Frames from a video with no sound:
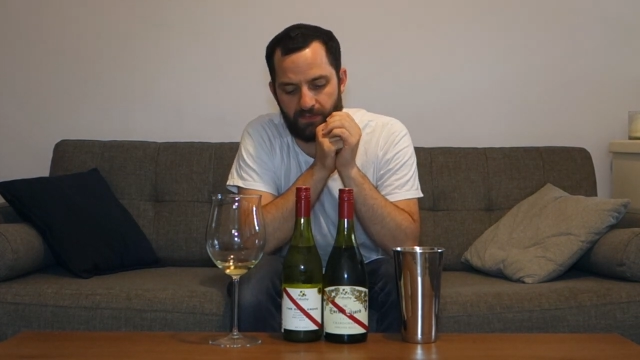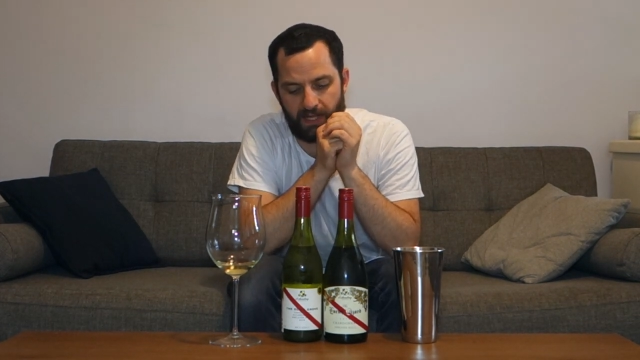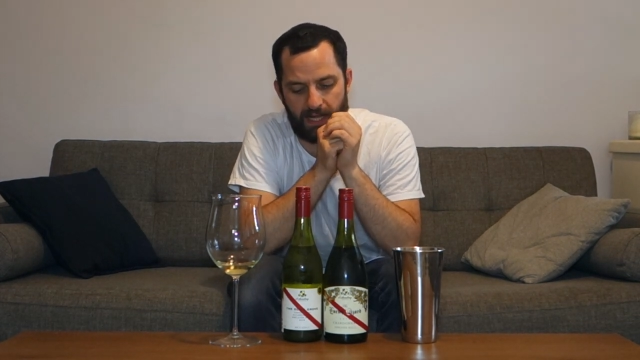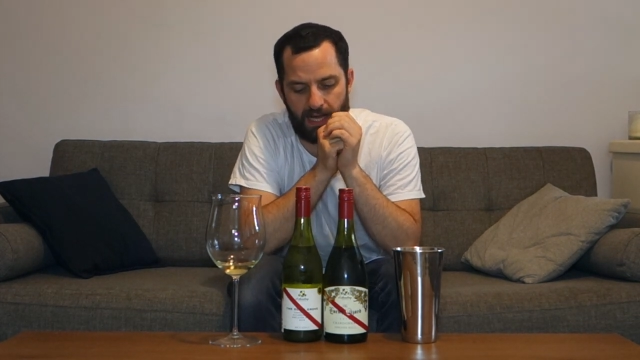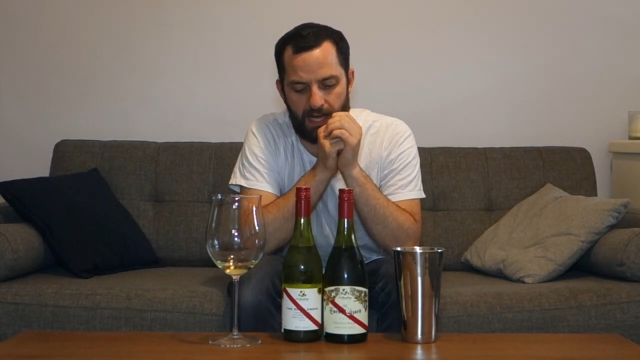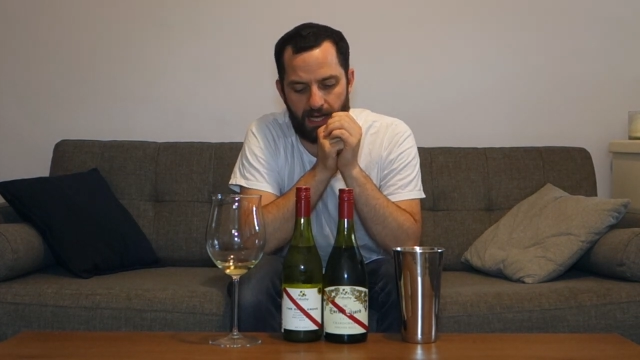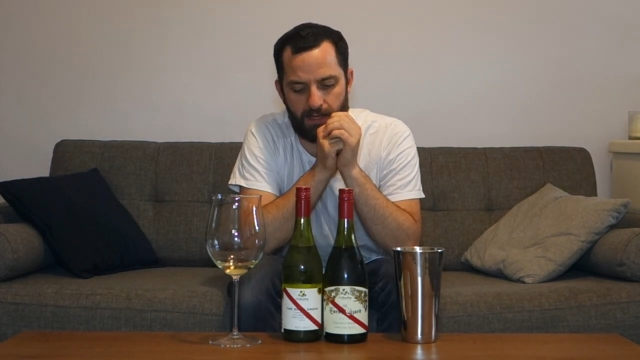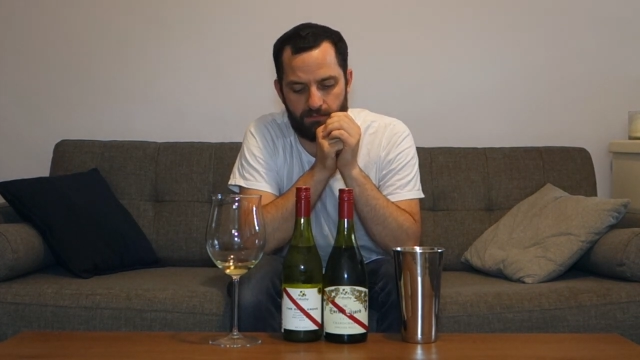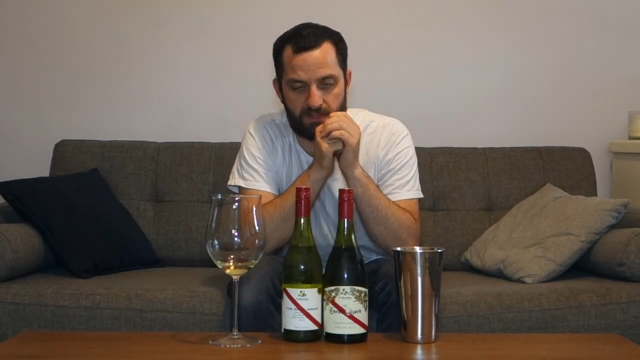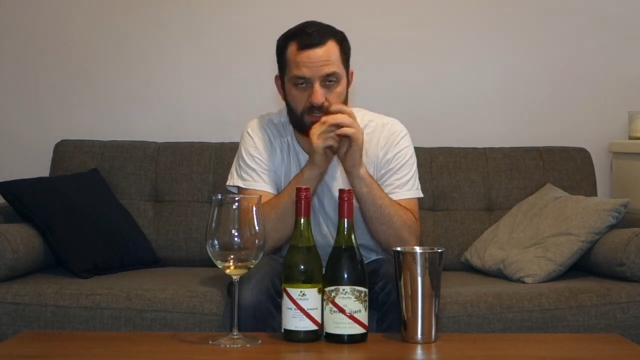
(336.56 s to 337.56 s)
They
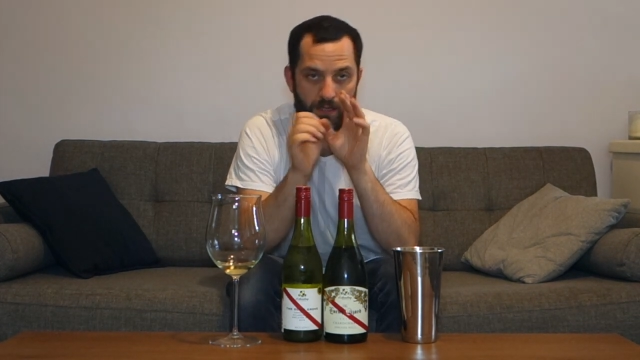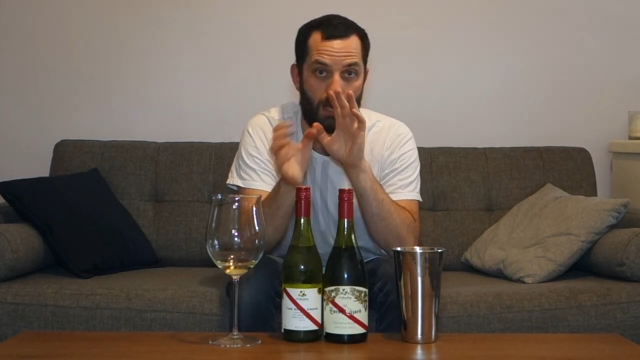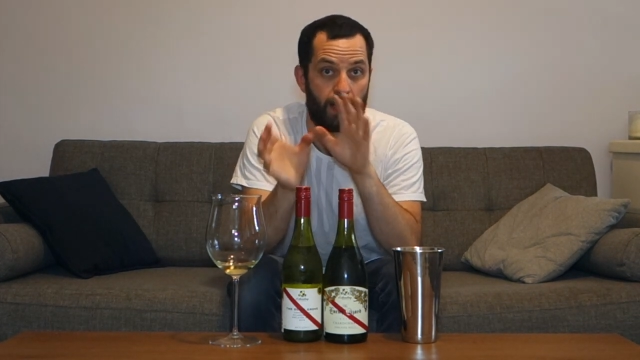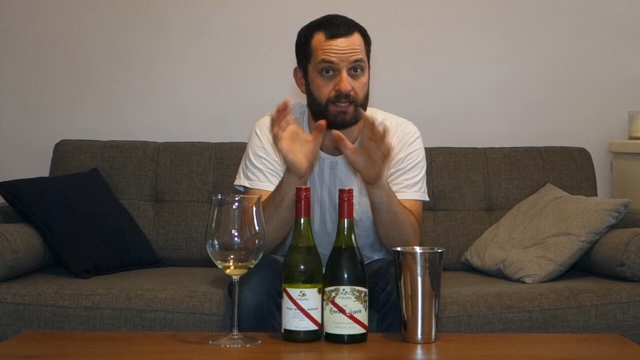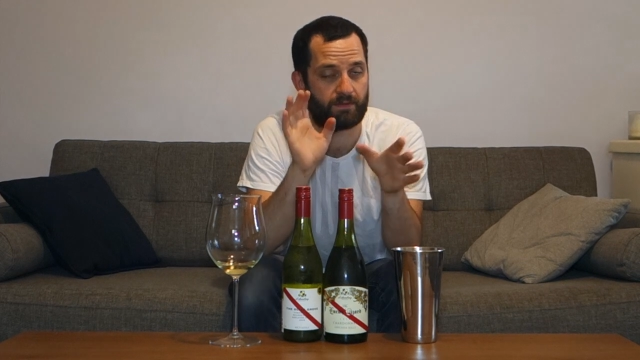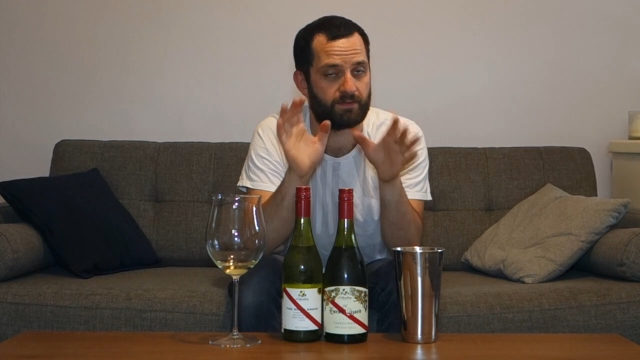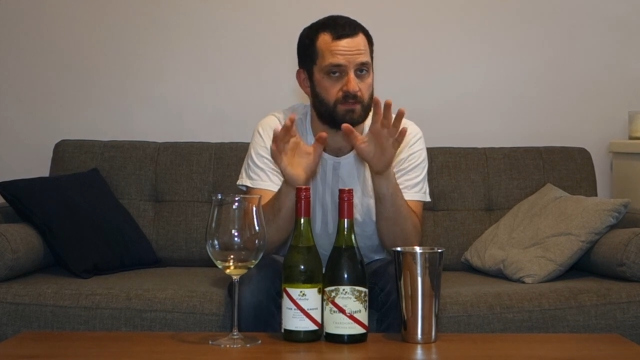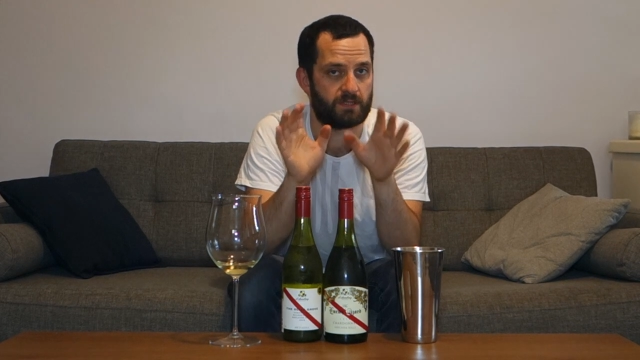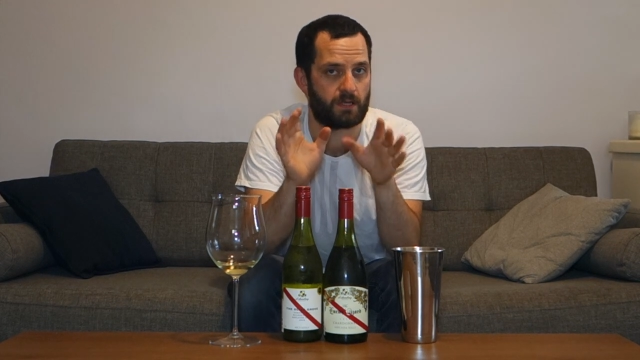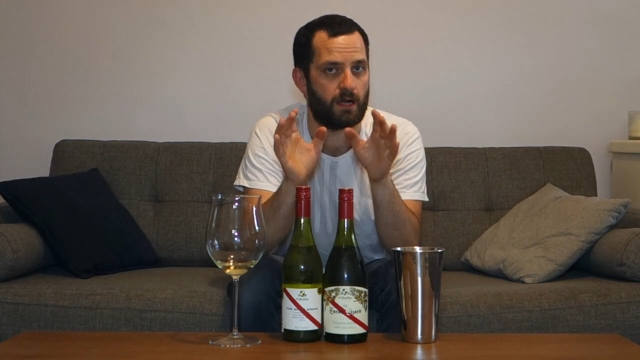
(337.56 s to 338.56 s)
are slightly
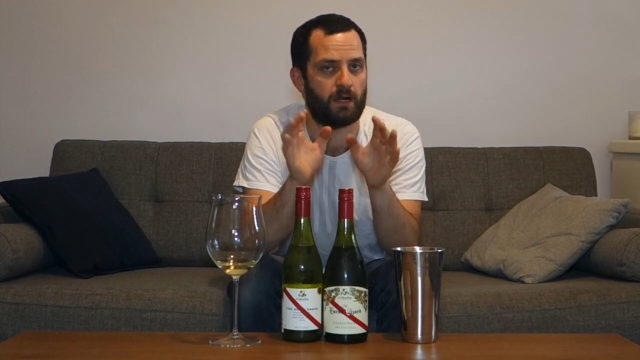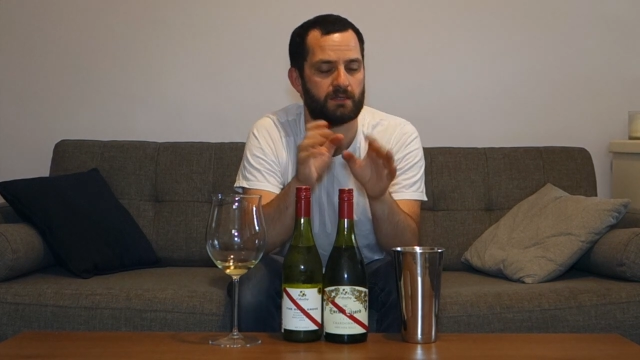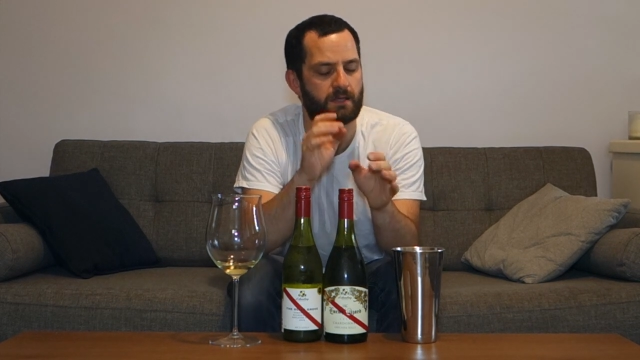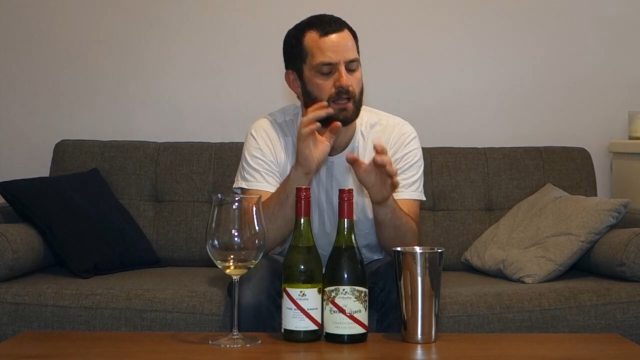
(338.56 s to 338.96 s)
different styles,